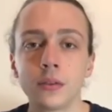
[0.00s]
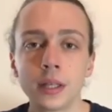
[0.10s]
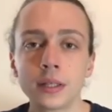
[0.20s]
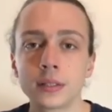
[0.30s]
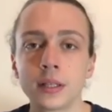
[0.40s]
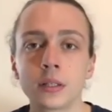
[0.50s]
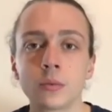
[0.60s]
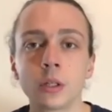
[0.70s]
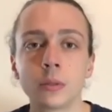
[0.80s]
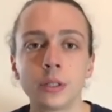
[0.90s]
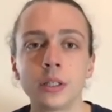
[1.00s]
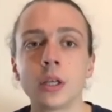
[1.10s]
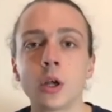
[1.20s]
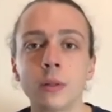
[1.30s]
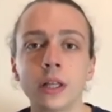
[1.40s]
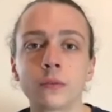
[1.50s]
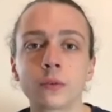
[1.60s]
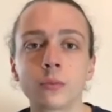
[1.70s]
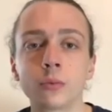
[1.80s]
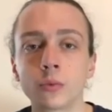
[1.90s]
The testnet will be a
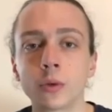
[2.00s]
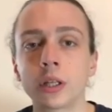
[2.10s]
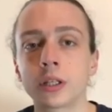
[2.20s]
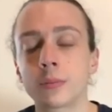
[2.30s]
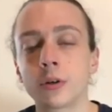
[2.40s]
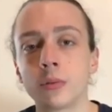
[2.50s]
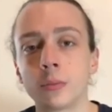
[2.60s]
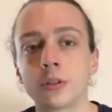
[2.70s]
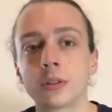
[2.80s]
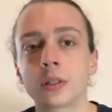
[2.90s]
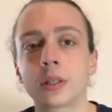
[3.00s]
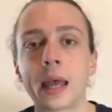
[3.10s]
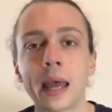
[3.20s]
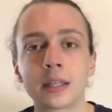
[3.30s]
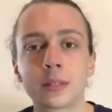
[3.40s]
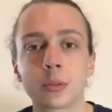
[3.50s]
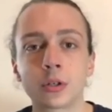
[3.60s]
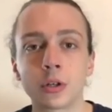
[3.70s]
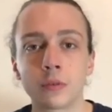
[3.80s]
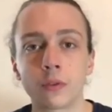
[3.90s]
platform to run experiments as
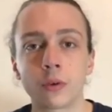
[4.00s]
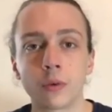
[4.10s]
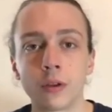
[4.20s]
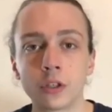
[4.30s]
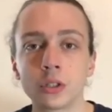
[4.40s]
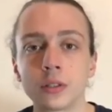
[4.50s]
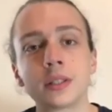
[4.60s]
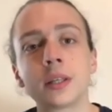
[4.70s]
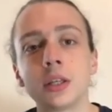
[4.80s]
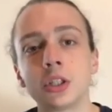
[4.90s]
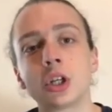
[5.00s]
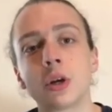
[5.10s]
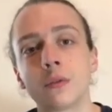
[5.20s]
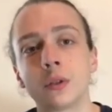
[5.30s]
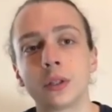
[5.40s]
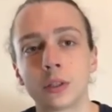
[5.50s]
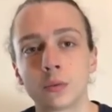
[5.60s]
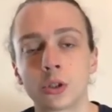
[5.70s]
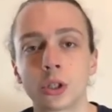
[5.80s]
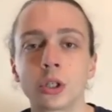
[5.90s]
part of the revision stage of the
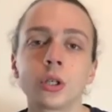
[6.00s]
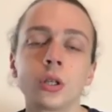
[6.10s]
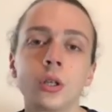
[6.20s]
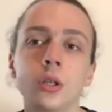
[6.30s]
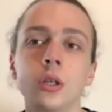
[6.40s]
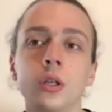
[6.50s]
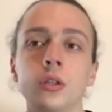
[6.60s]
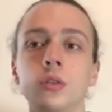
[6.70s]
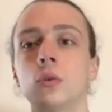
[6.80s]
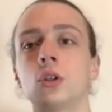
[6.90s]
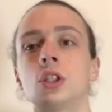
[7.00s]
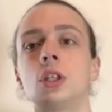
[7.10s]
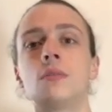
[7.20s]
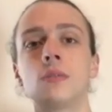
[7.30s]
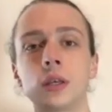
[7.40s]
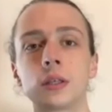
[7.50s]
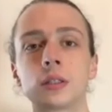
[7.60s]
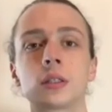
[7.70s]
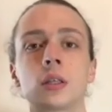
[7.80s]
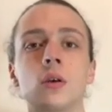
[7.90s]
network. To achieve
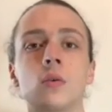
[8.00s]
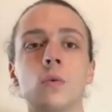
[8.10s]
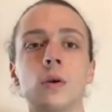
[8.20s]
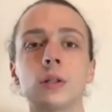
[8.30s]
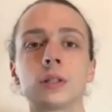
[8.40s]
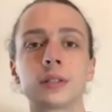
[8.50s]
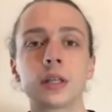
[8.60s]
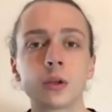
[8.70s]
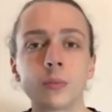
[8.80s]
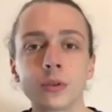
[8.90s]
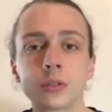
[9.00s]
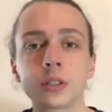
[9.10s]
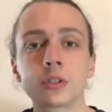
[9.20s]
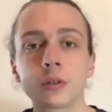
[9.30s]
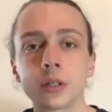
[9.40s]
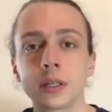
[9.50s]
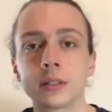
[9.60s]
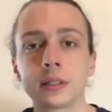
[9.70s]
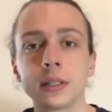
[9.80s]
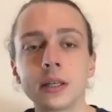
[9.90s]
this, we will set up the
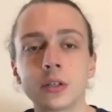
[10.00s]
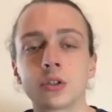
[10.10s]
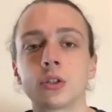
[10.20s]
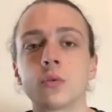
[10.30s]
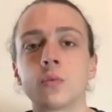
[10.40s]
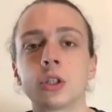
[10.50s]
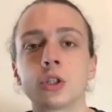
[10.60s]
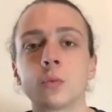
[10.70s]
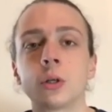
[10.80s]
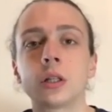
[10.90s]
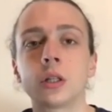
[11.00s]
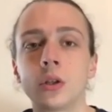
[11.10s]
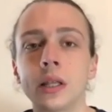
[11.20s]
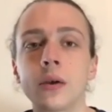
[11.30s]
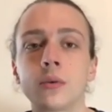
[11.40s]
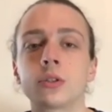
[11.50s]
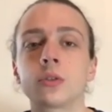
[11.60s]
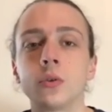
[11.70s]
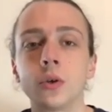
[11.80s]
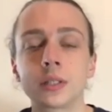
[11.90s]
centralized layer, which will allow
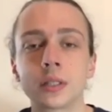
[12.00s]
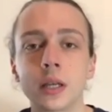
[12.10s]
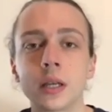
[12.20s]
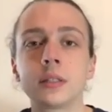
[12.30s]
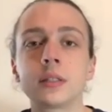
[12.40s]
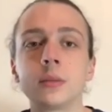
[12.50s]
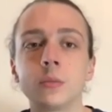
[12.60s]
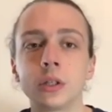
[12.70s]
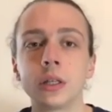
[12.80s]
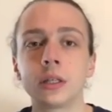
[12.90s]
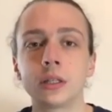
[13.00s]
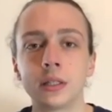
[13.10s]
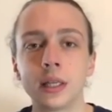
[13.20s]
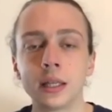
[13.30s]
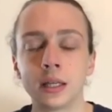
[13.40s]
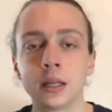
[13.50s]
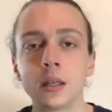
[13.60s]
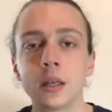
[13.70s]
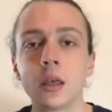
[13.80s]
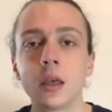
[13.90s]
us to assign simulated
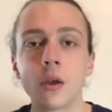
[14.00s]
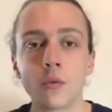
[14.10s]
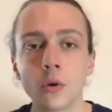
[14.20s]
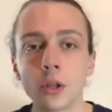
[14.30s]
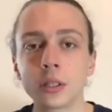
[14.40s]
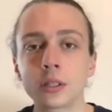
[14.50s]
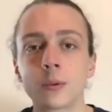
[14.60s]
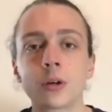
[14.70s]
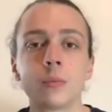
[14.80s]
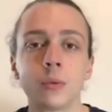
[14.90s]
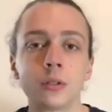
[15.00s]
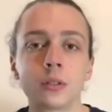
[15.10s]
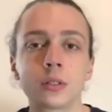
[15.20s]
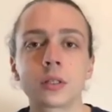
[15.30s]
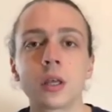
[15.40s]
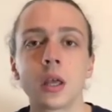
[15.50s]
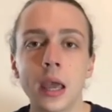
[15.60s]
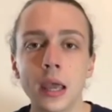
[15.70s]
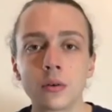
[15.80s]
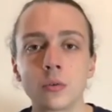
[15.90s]
data, run experiments,
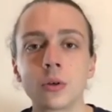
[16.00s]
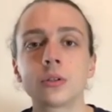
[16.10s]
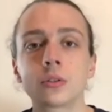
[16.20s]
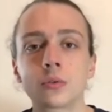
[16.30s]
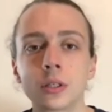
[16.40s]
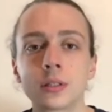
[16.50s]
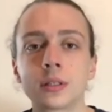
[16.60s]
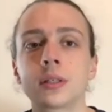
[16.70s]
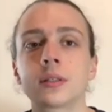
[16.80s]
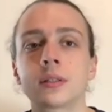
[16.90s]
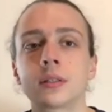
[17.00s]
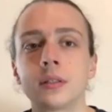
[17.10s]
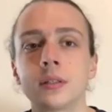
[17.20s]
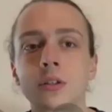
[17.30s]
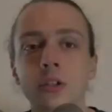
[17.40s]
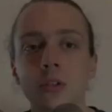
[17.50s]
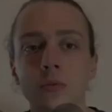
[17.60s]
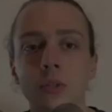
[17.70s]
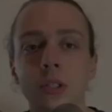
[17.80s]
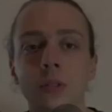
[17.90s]
and run stress test
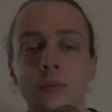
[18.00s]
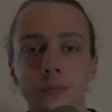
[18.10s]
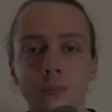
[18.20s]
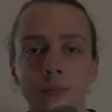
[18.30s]
scenarios.